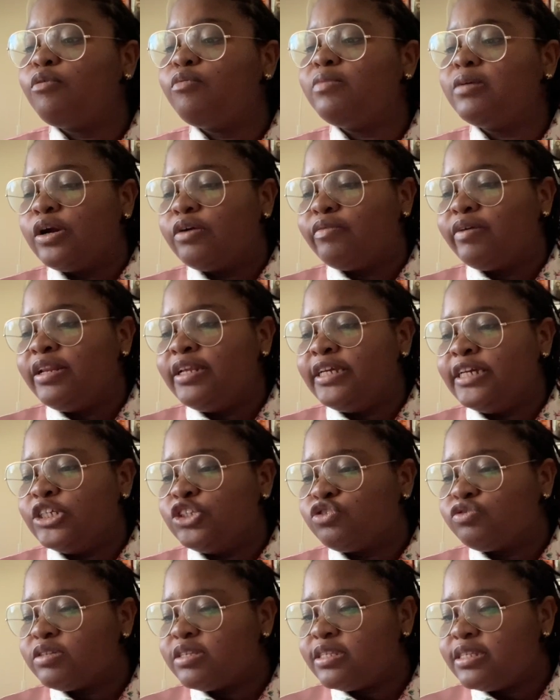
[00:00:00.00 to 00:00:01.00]
Be really
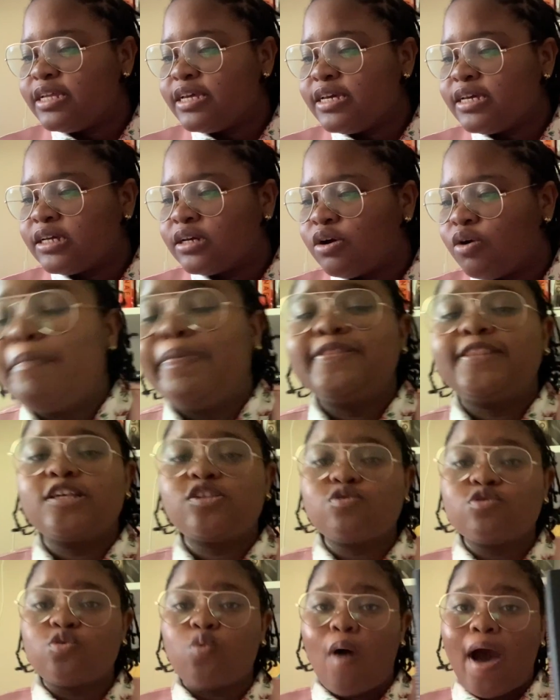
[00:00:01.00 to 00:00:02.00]
interesting. But
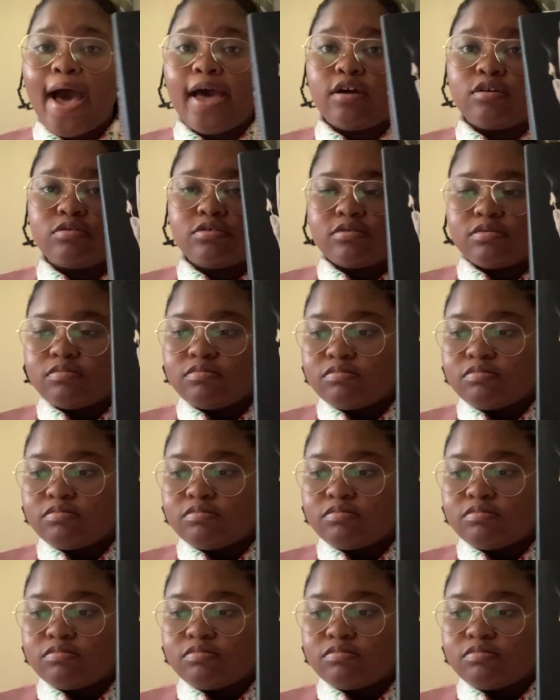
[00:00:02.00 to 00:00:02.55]
this was wild.